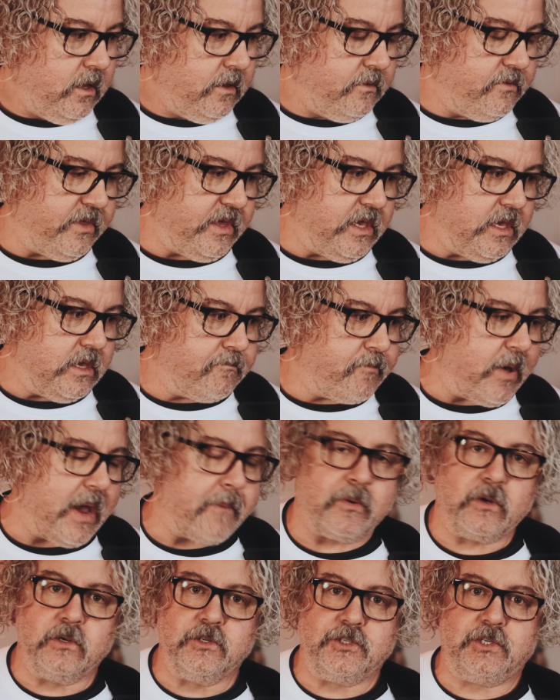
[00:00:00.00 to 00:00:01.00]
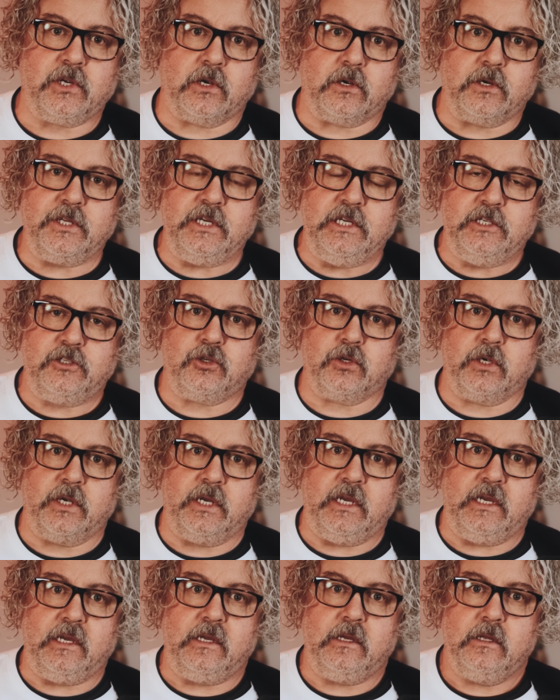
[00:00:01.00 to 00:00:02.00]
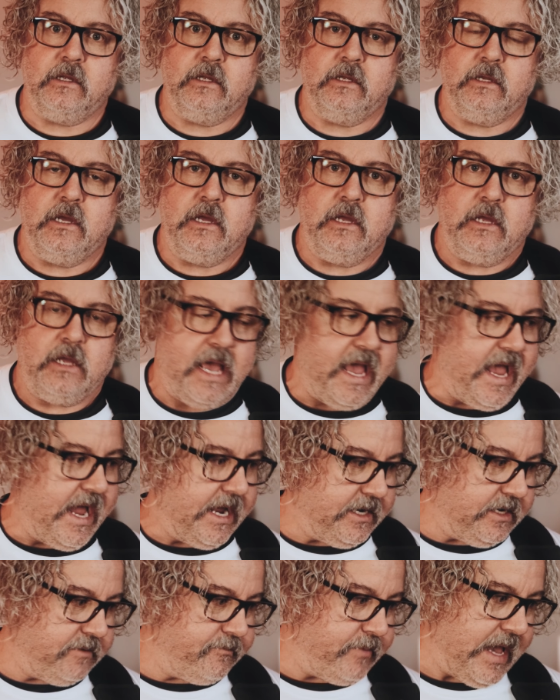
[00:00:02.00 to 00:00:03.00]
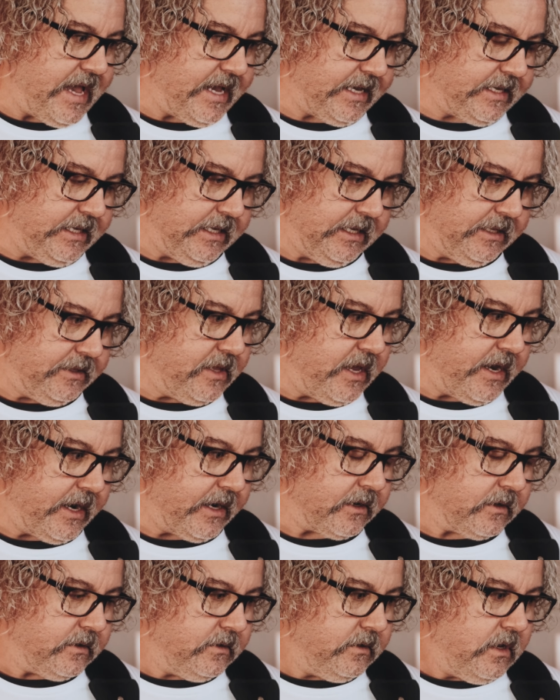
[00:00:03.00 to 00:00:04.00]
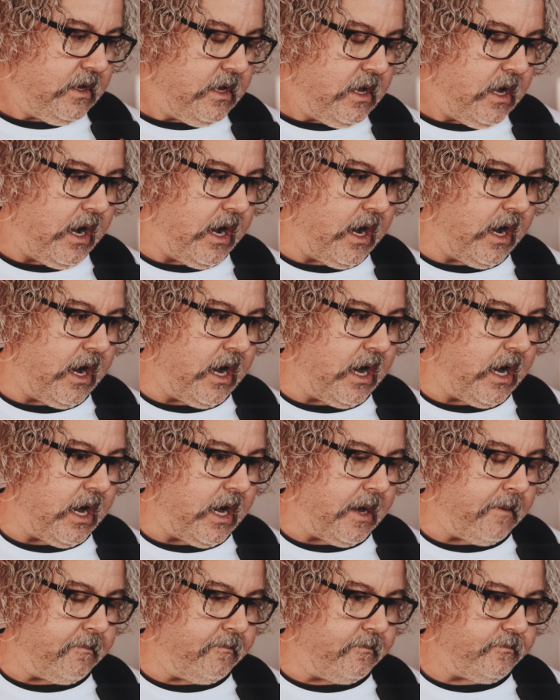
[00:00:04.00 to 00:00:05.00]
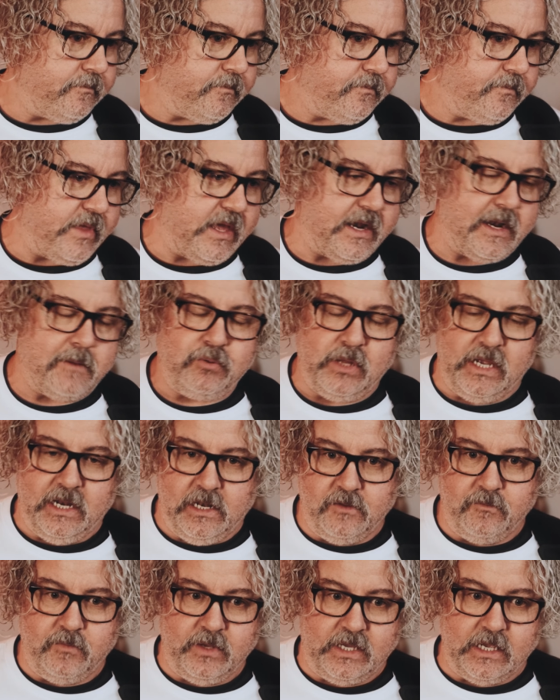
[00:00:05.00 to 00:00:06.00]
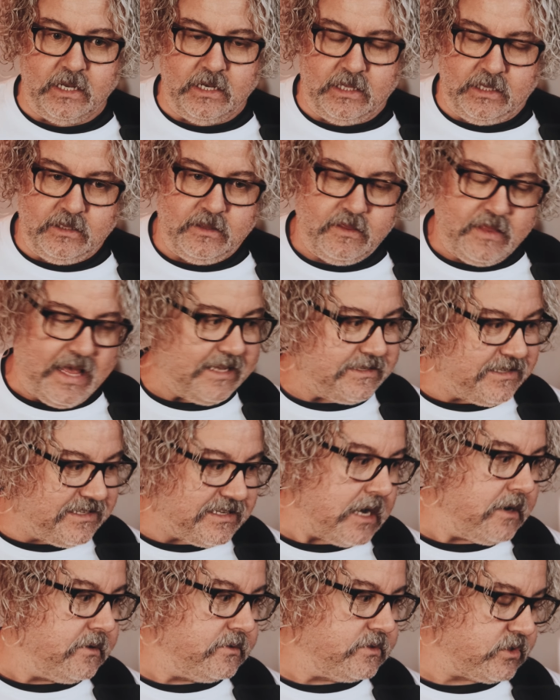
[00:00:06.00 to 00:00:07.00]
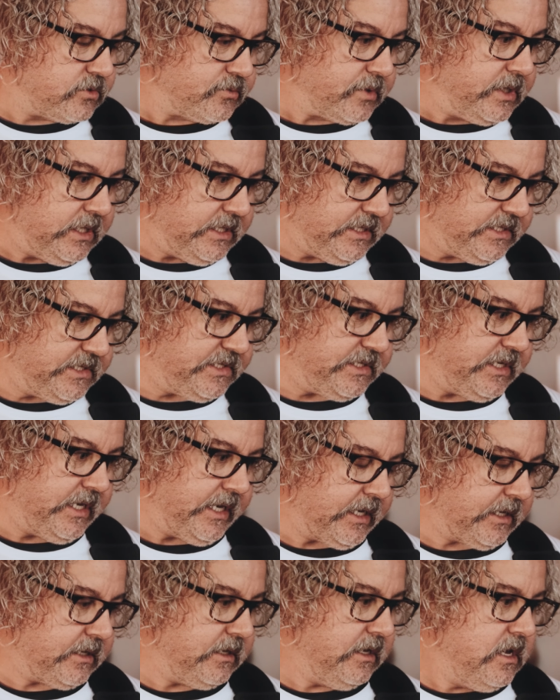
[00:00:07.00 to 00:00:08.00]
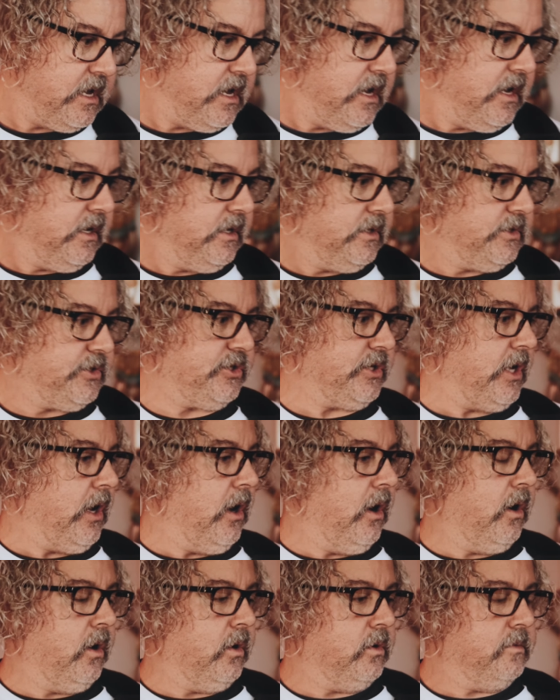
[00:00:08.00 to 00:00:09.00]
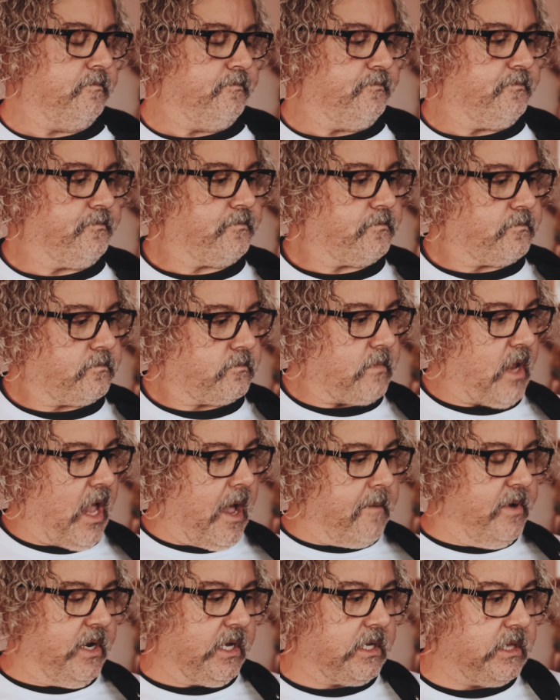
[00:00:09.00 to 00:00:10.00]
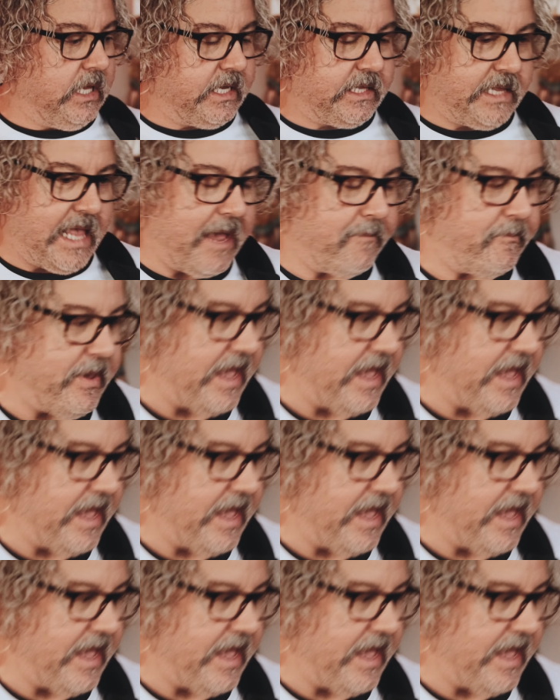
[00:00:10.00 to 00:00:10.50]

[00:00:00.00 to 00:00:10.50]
the Pepper's Dirty Tree added back in there that I played in the beginning. That sounds really sick. So I'm going to click that